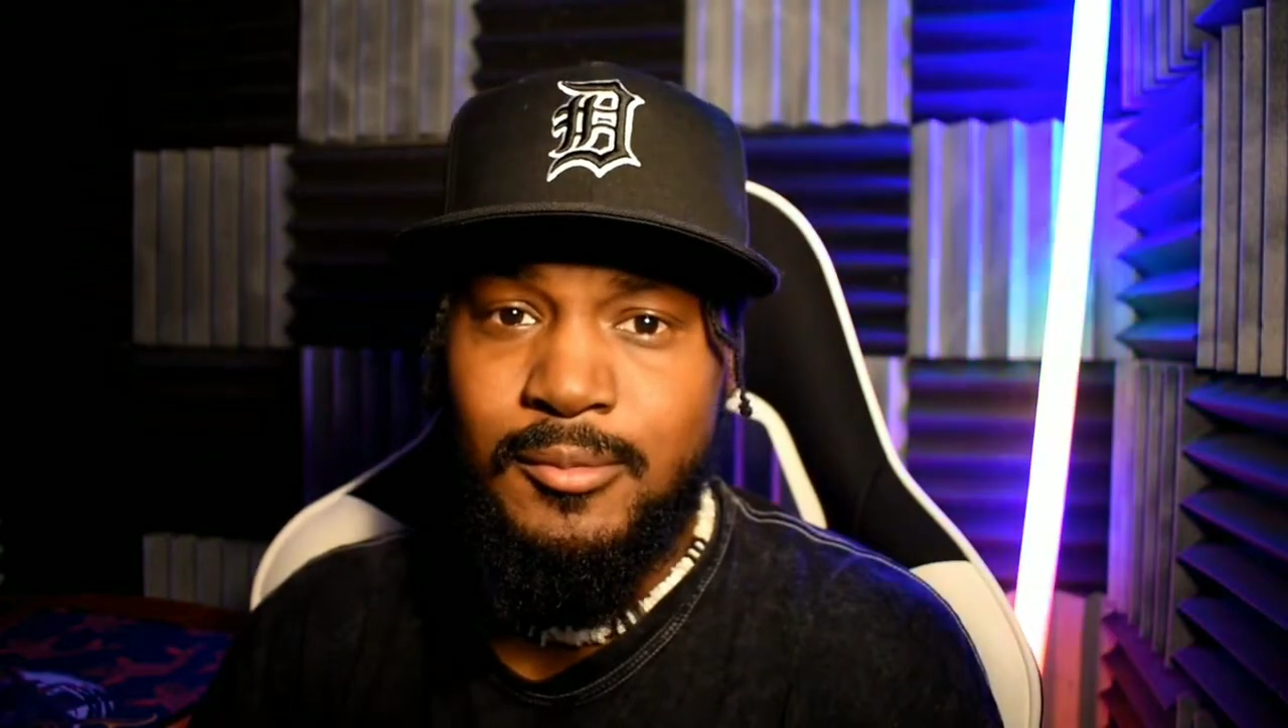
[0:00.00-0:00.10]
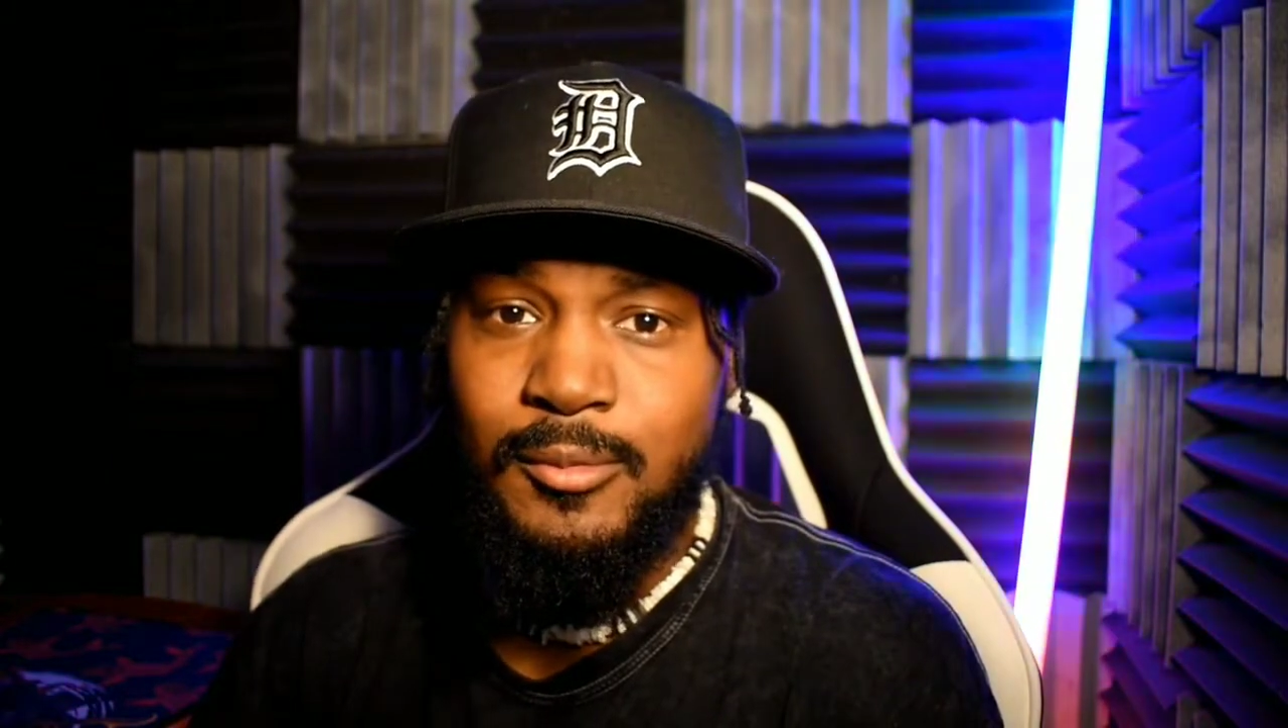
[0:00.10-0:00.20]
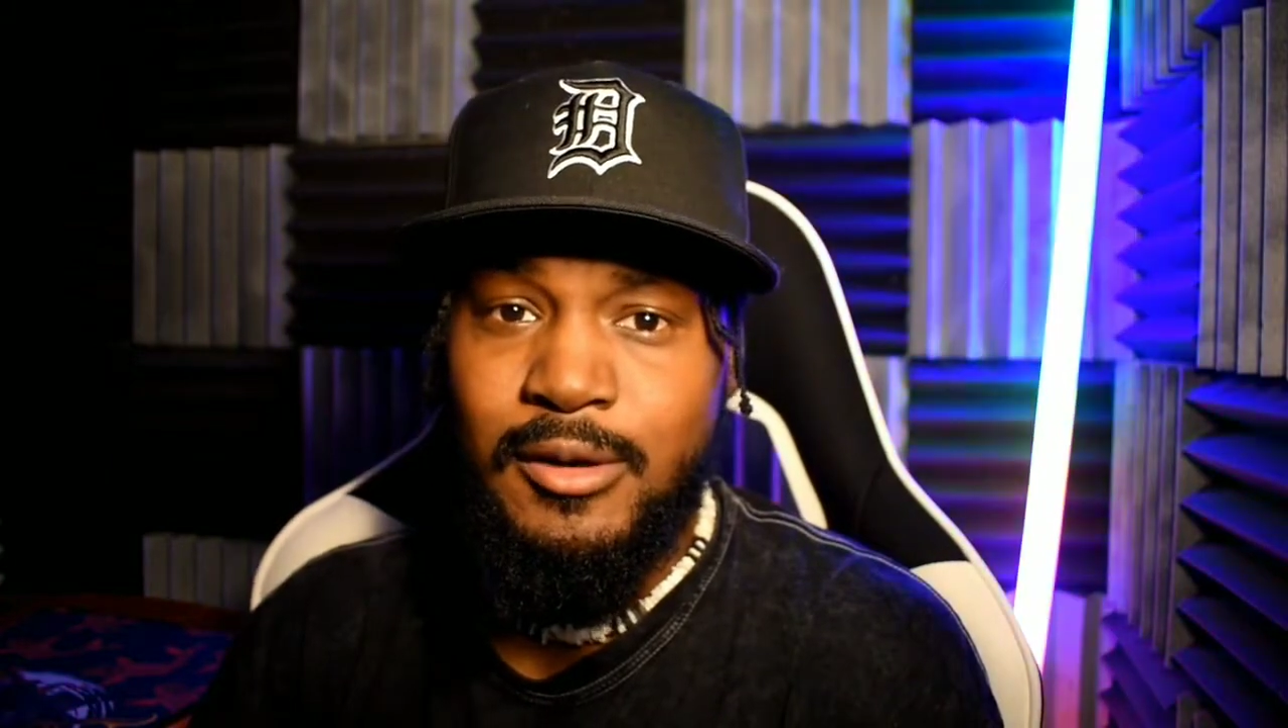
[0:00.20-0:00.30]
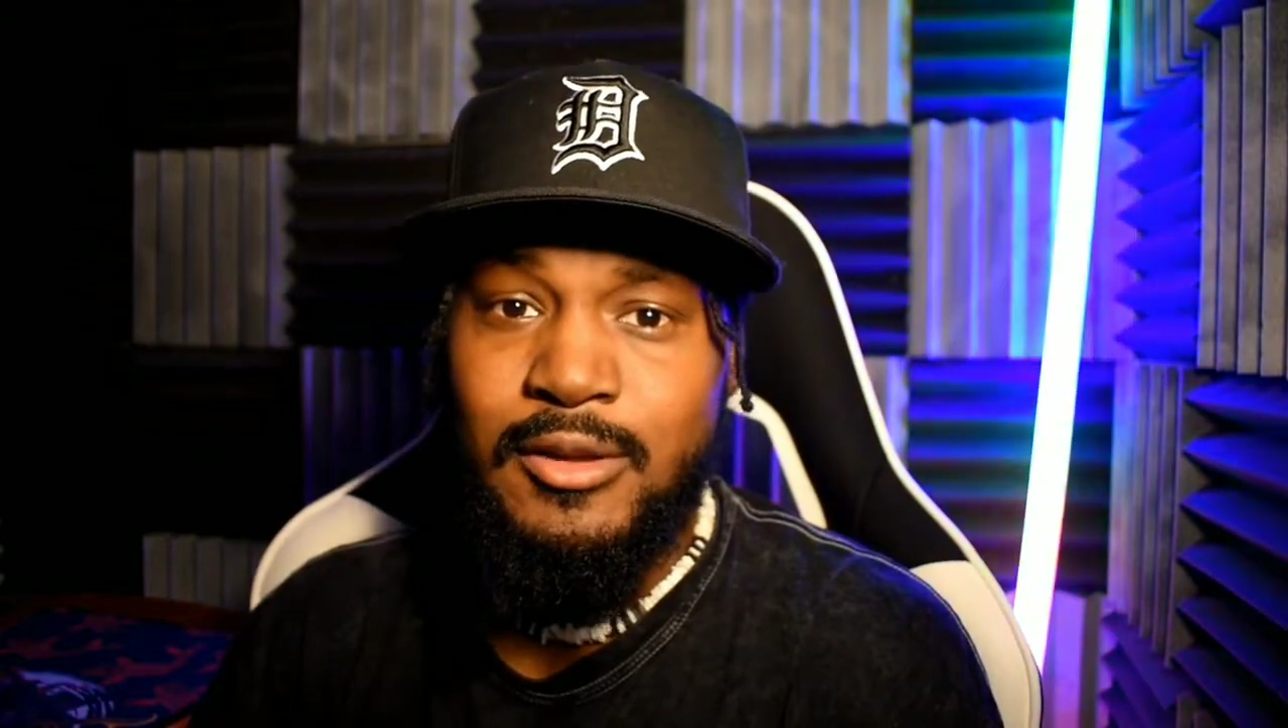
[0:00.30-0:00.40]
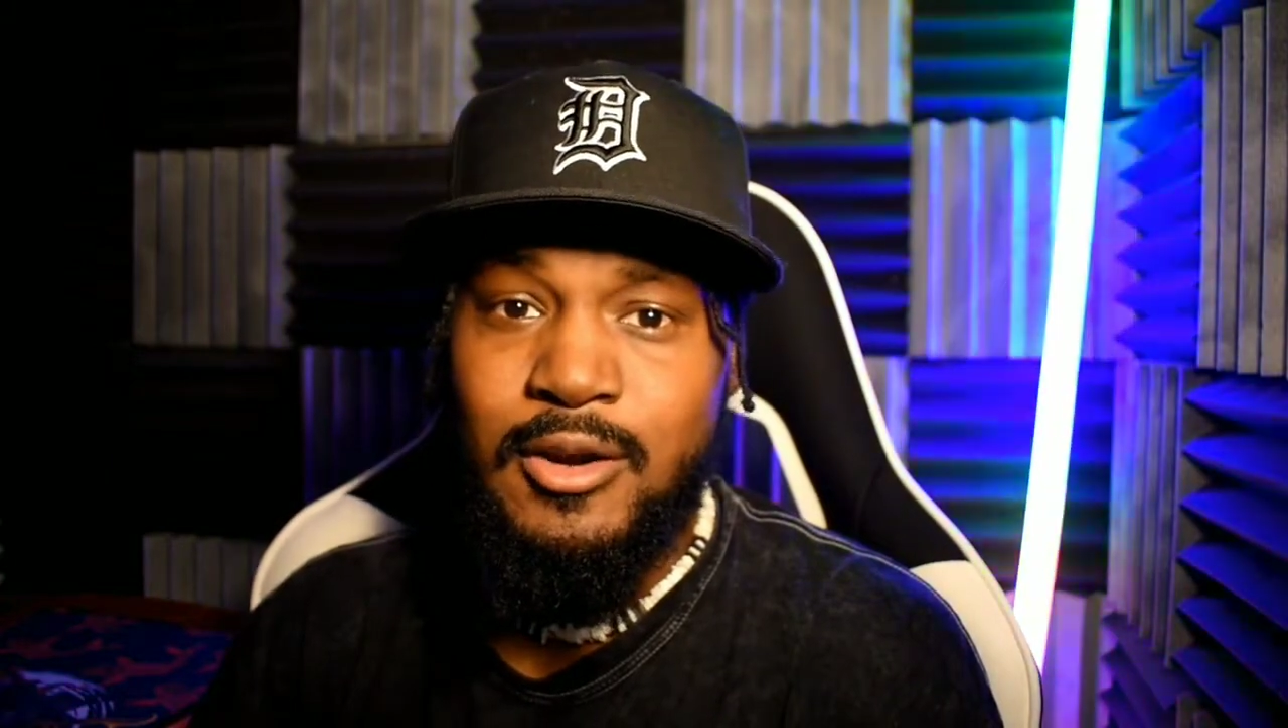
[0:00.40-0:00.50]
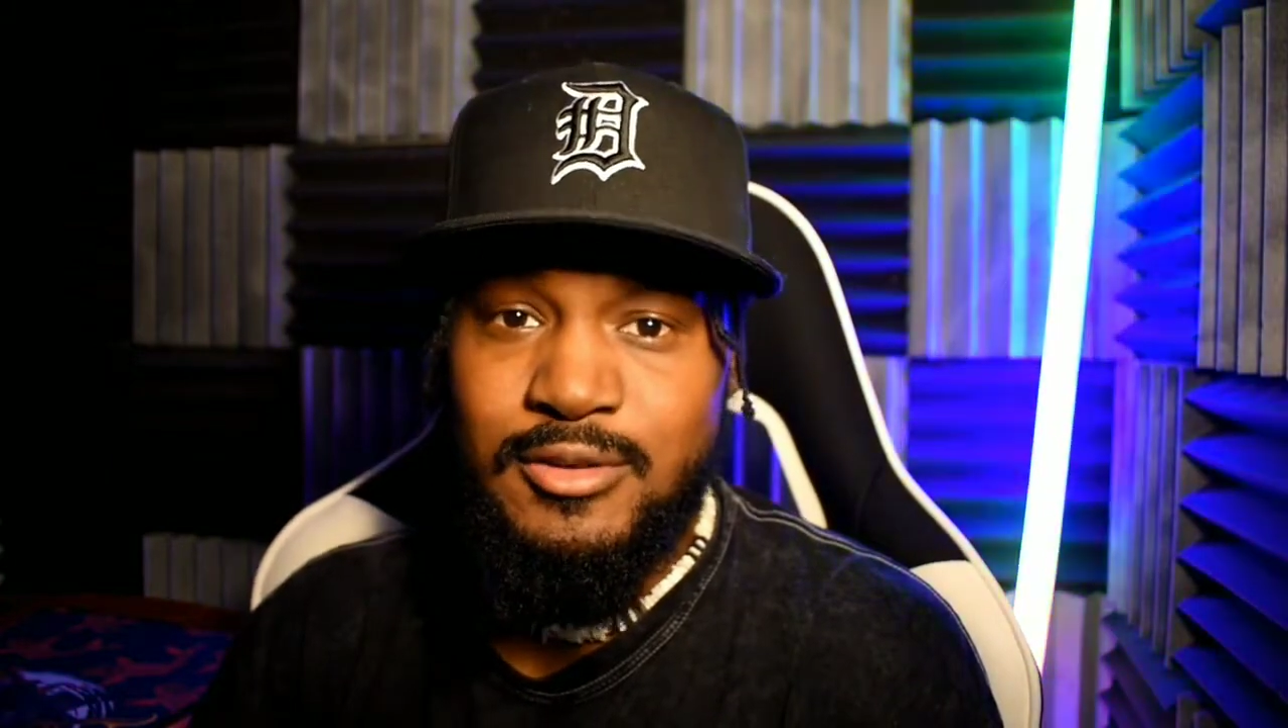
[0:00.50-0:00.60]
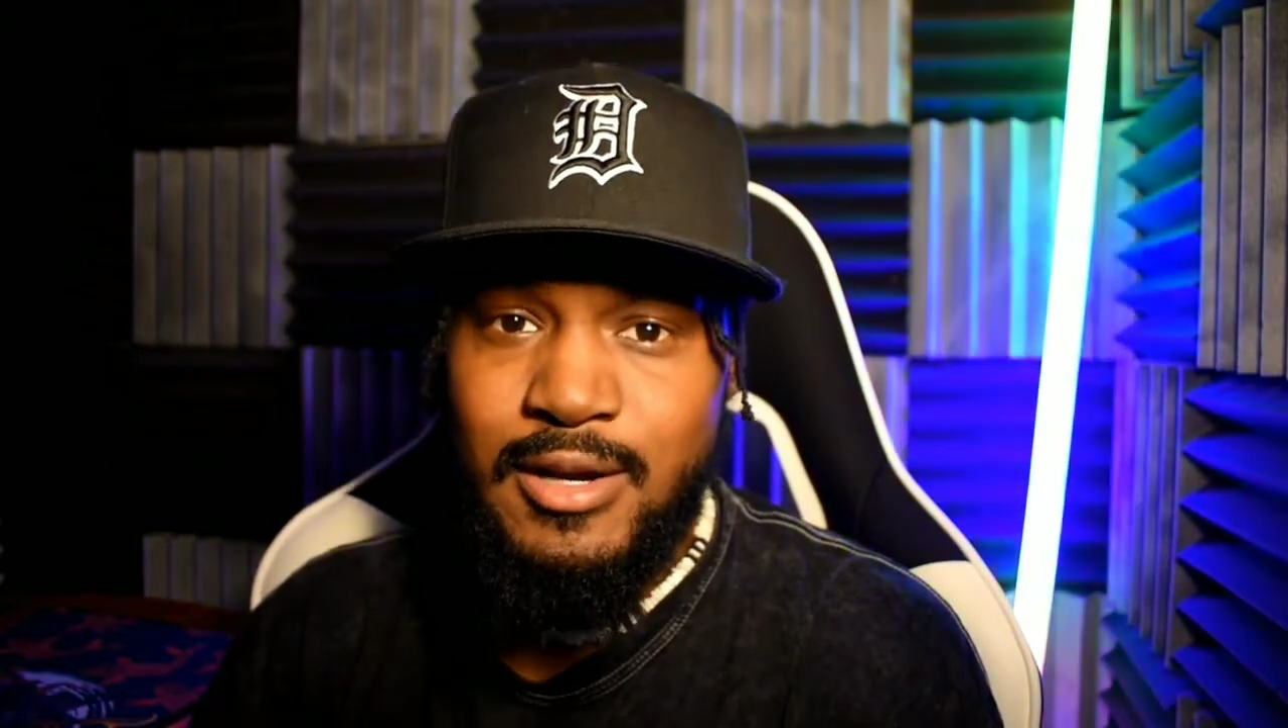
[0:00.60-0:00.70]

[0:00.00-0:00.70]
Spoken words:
with our